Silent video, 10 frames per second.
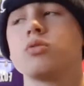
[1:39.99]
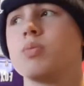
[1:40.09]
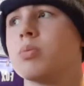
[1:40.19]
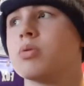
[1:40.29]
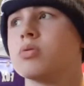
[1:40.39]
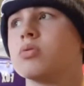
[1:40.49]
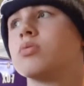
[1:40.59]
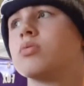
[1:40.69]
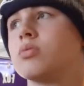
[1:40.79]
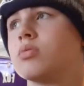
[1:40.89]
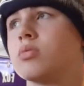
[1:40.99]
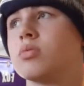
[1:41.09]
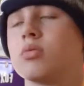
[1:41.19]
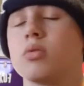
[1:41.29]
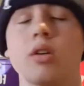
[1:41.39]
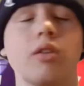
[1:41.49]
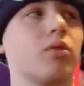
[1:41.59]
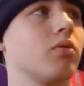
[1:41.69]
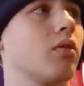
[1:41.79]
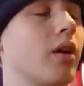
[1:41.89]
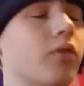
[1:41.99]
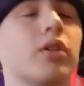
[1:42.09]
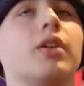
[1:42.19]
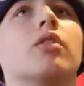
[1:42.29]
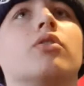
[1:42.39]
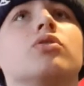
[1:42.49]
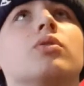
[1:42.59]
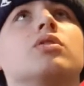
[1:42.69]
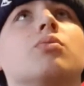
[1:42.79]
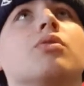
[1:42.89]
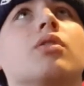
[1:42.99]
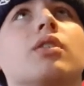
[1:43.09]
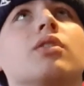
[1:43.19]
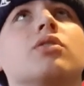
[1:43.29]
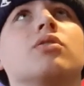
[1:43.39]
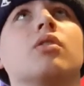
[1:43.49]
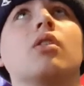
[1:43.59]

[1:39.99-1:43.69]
people. Every year, there's always something like this.